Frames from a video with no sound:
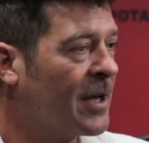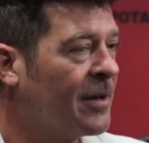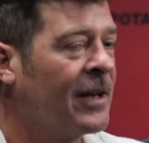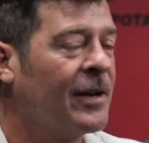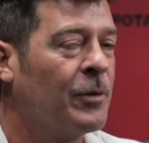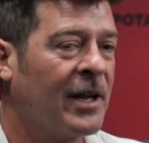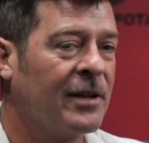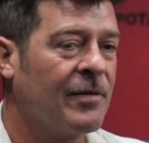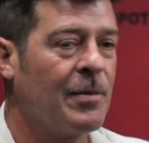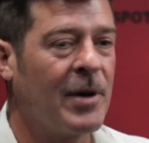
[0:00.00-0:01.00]
And what I
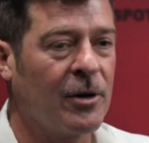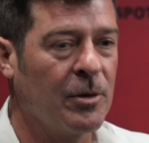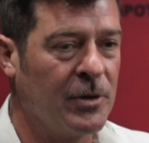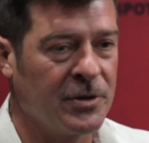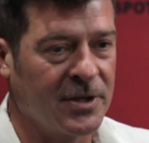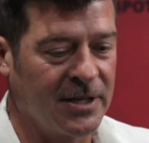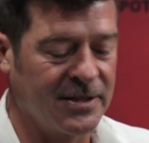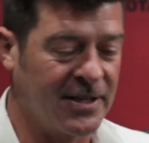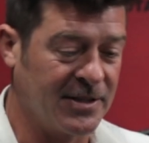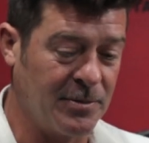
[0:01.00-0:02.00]
love about her music is
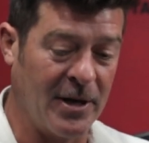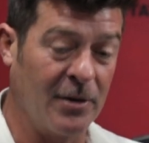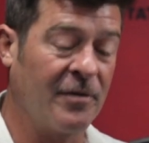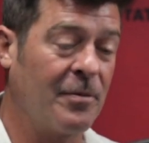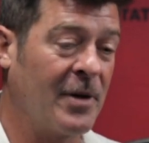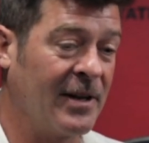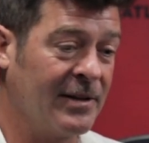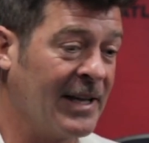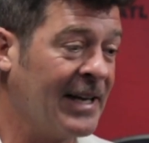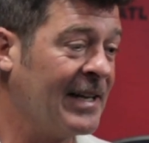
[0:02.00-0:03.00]
it doesn't matter if my
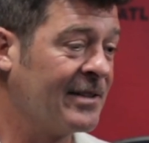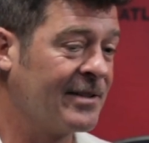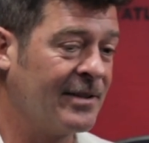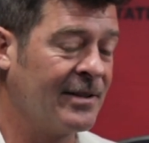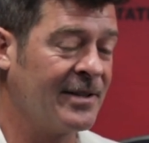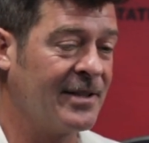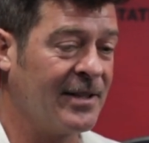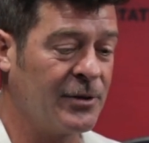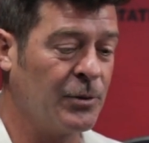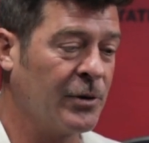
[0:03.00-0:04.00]
lady is listening
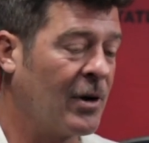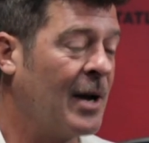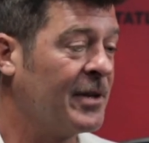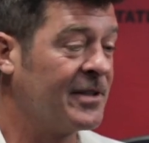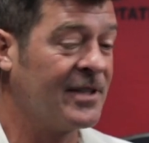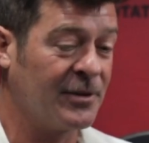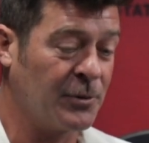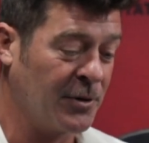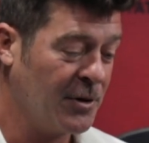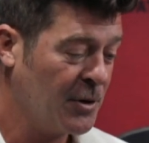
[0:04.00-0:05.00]
to it or I'm listening to it.